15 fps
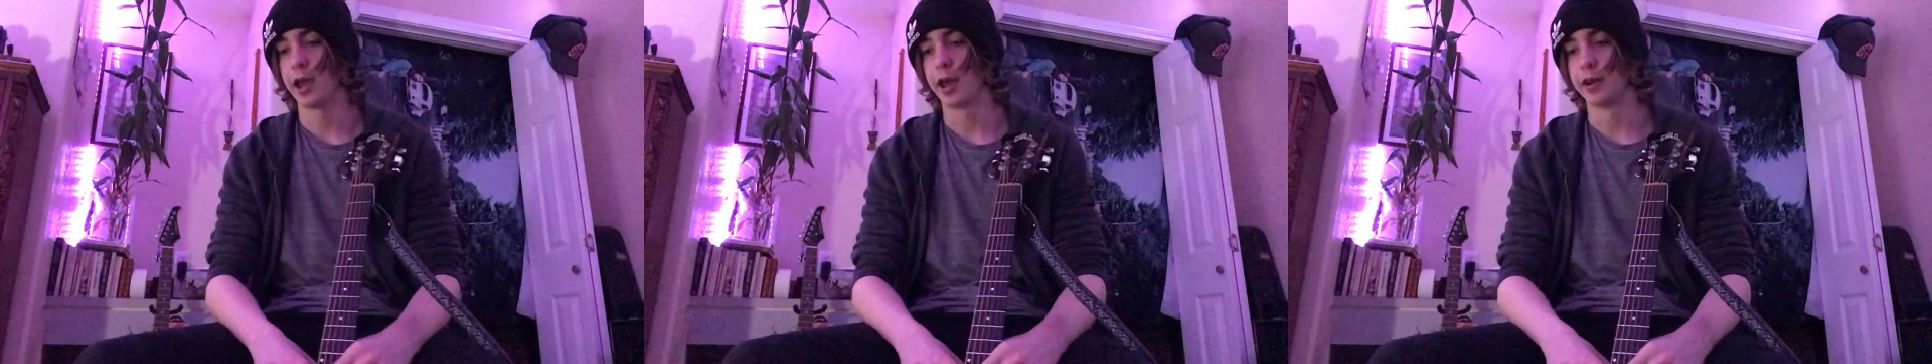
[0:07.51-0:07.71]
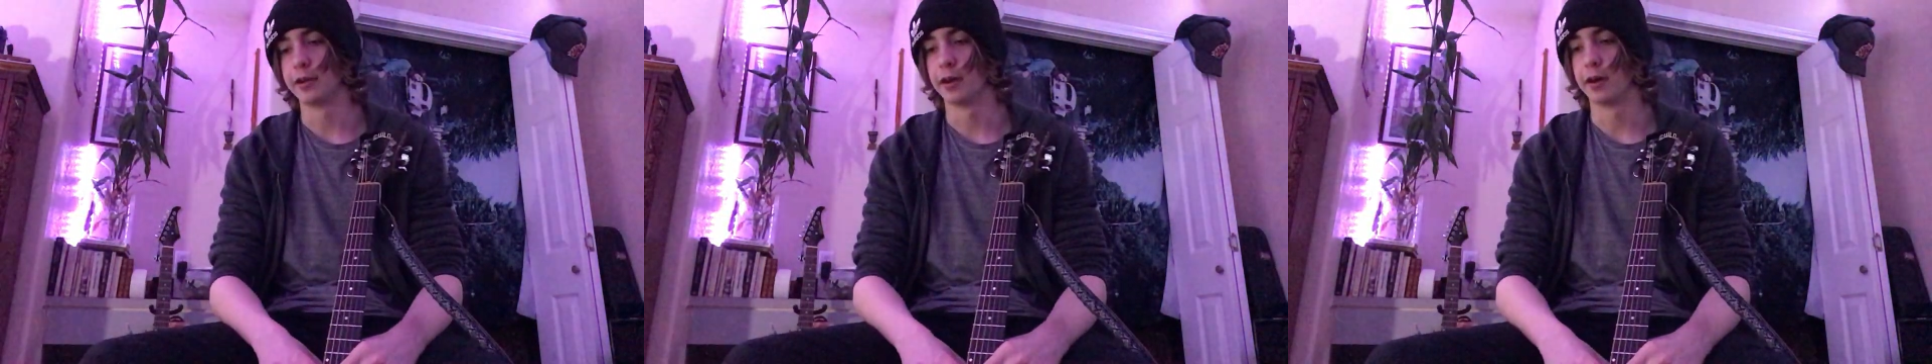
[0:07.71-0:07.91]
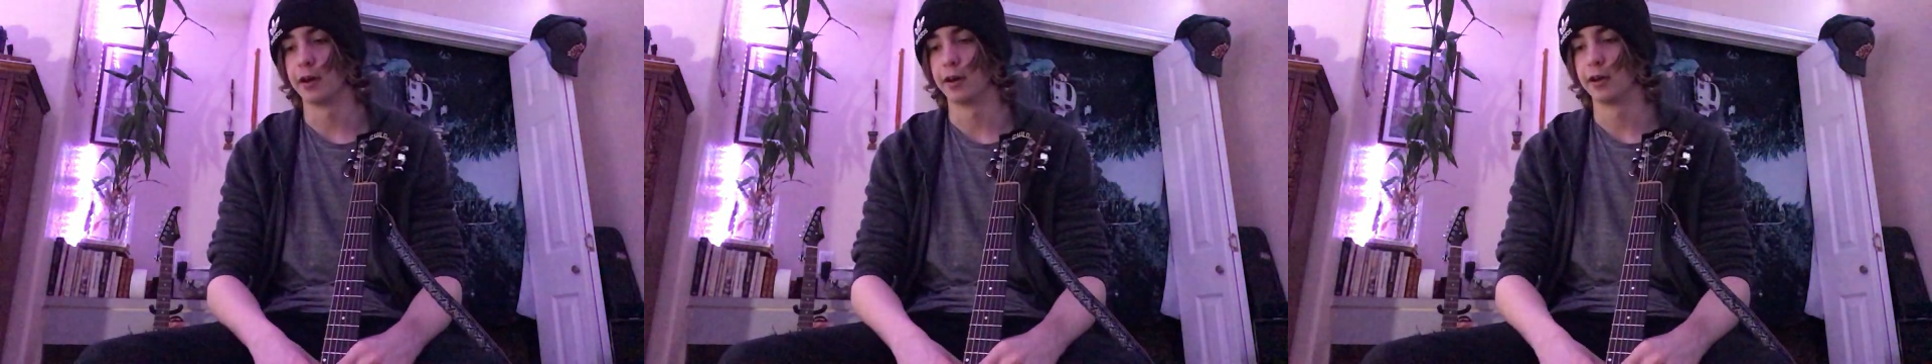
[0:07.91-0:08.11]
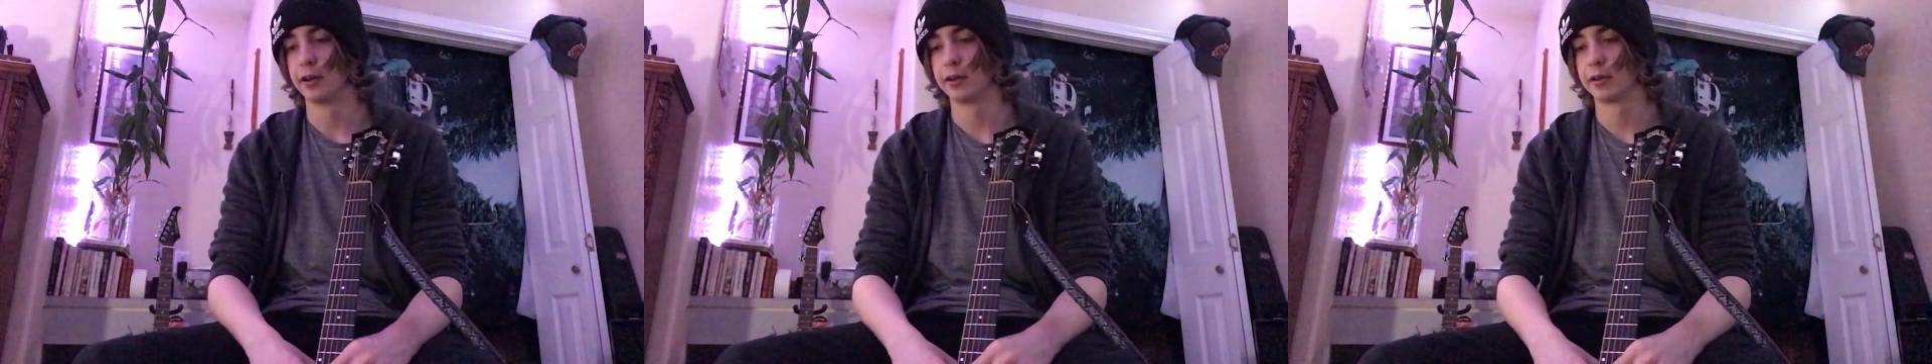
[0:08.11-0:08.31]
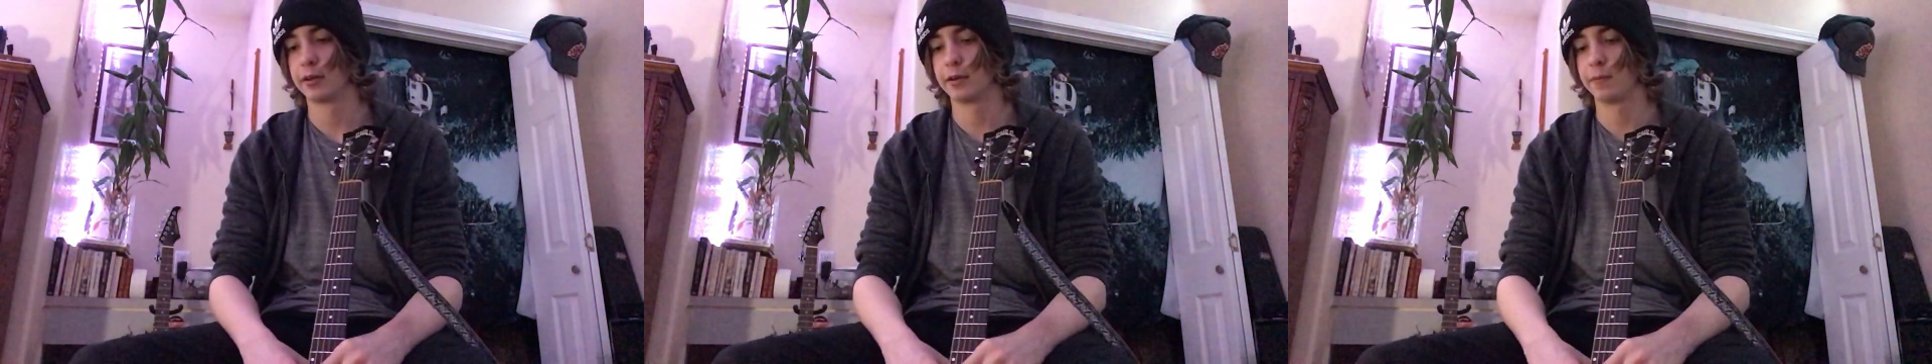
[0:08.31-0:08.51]
And
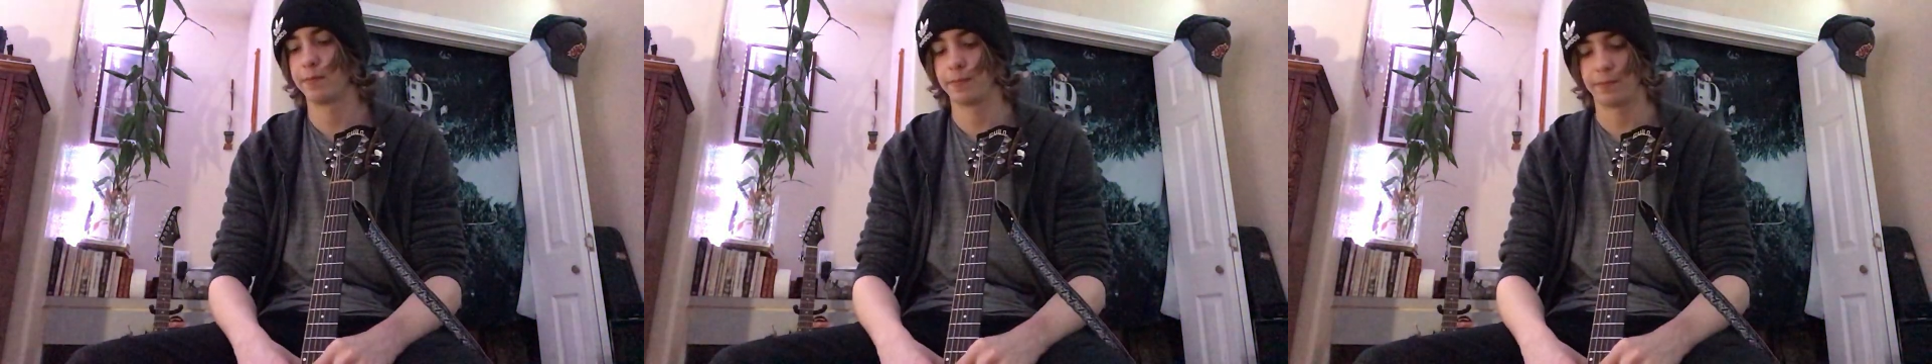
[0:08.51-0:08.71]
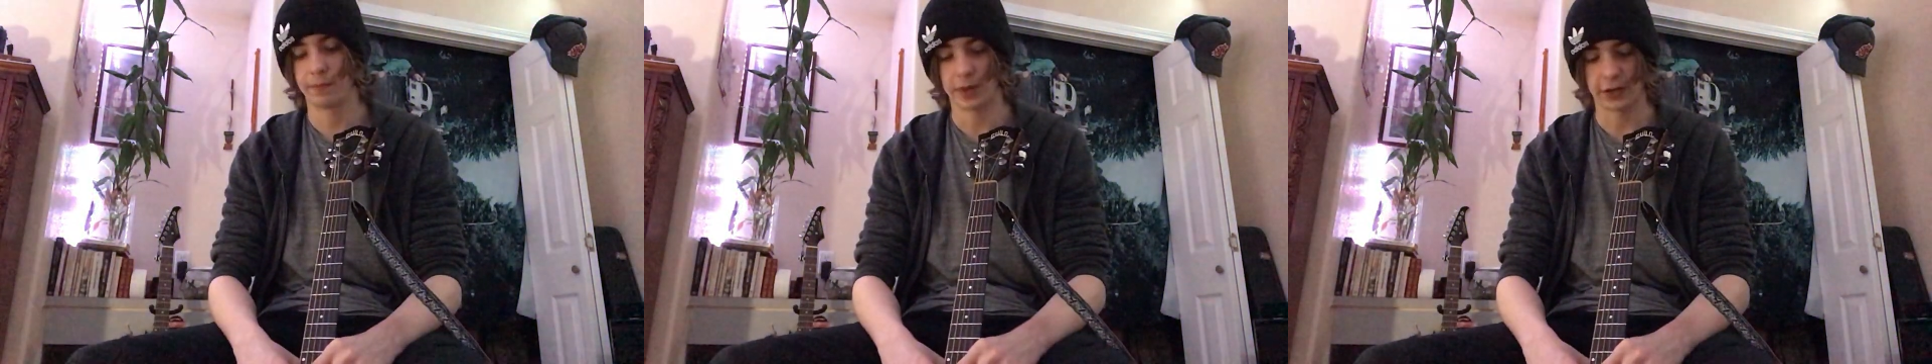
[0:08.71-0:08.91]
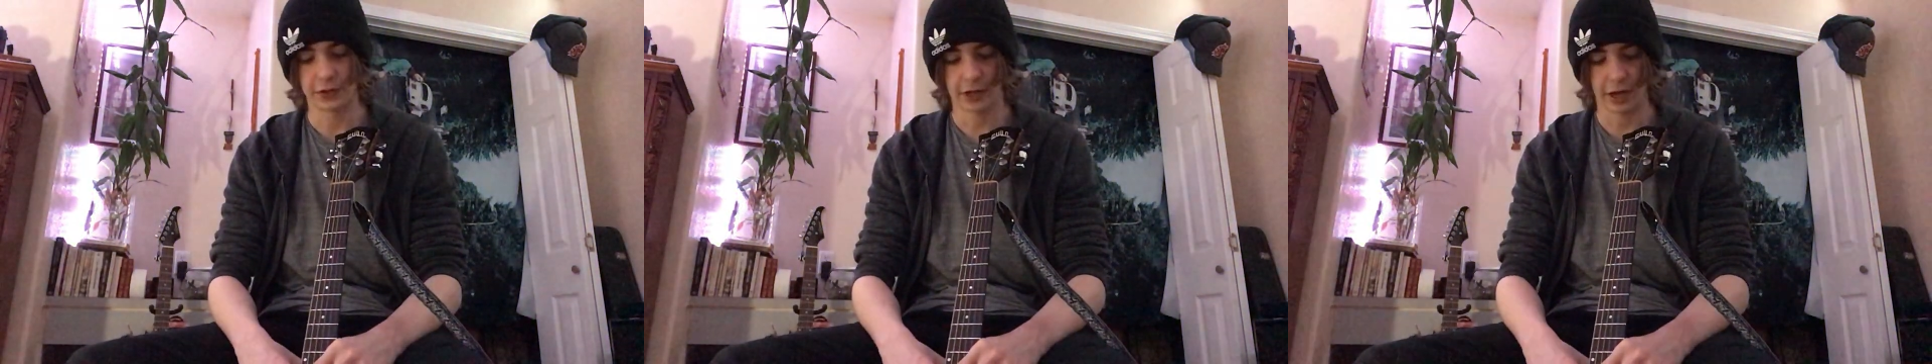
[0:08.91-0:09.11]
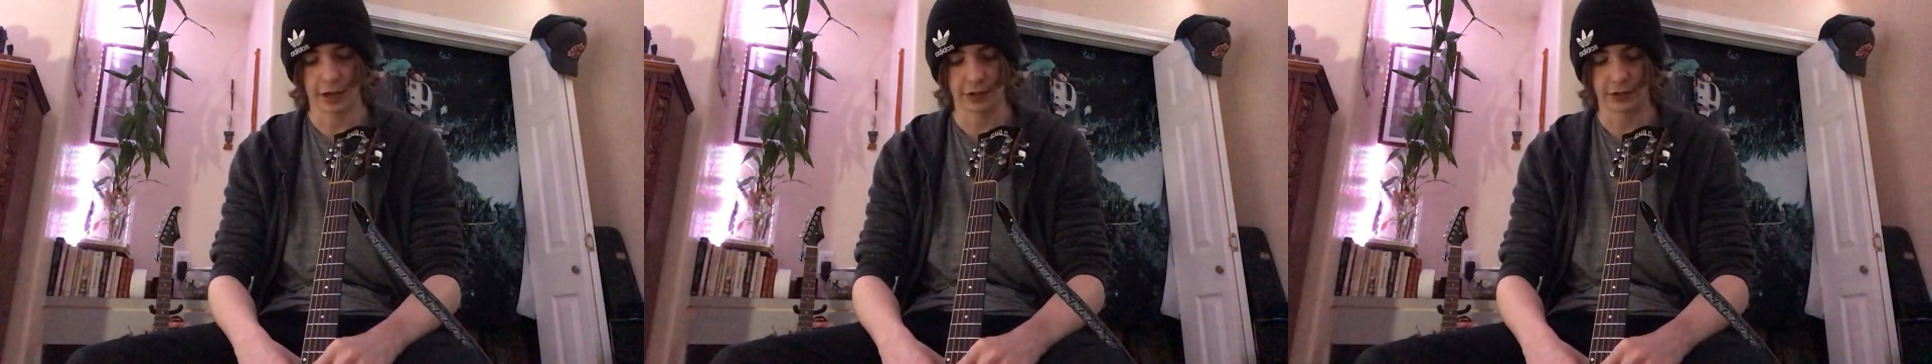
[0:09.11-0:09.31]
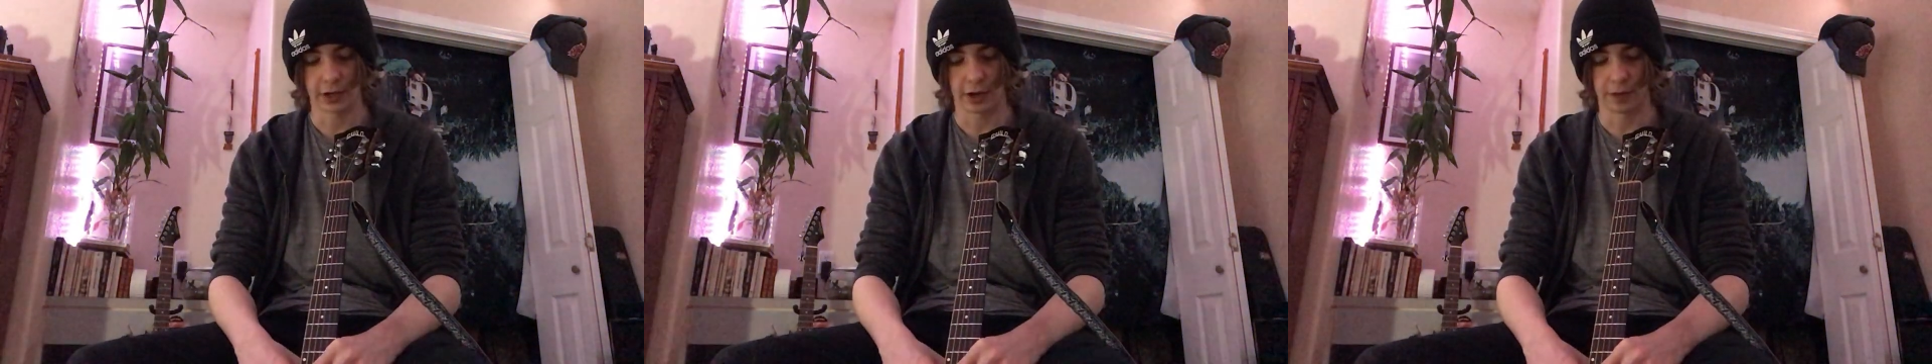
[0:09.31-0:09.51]
basically I
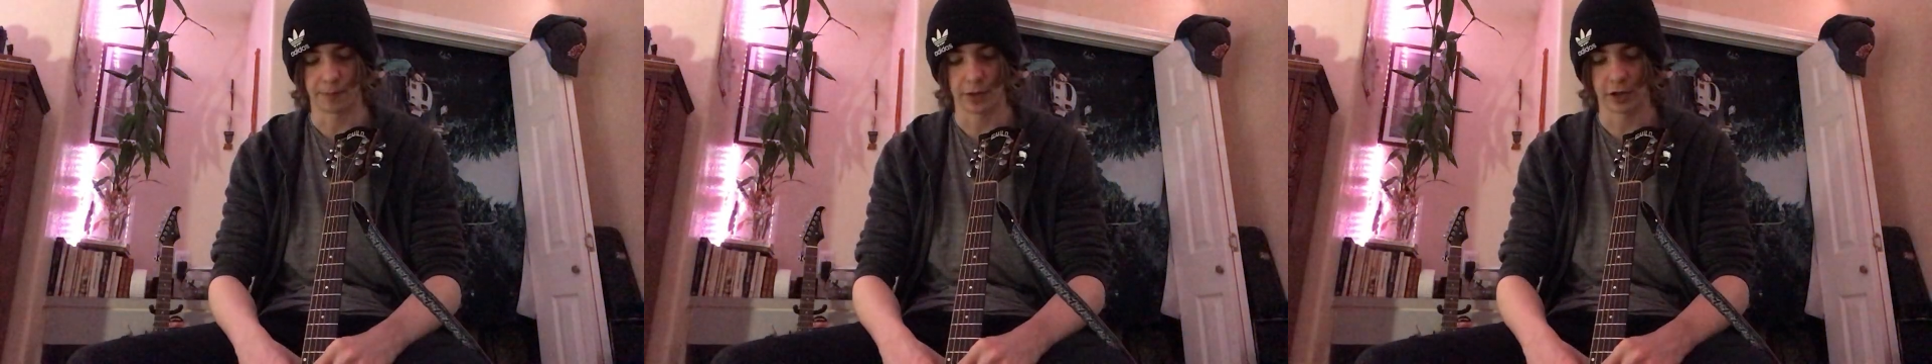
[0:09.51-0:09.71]
decided to